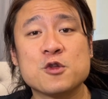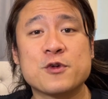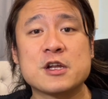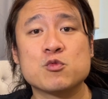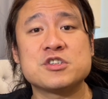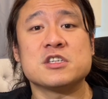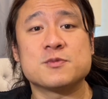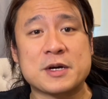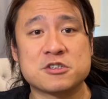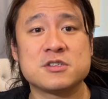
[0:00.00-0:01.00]
you want to find out which
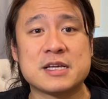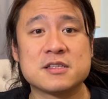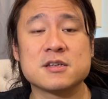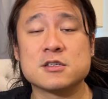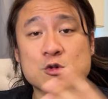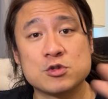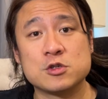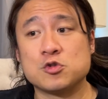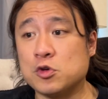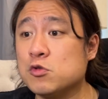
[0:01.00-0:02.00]
inspection center is
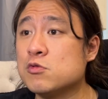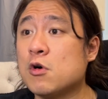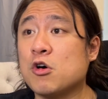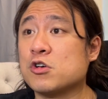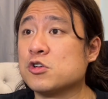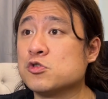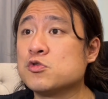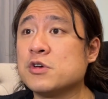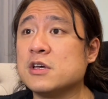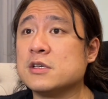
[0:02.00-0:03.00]
closest to you, all you gotta
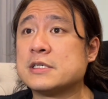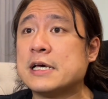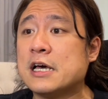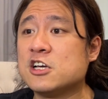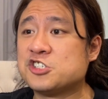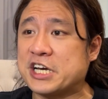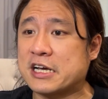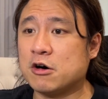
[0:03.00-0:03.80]
do is check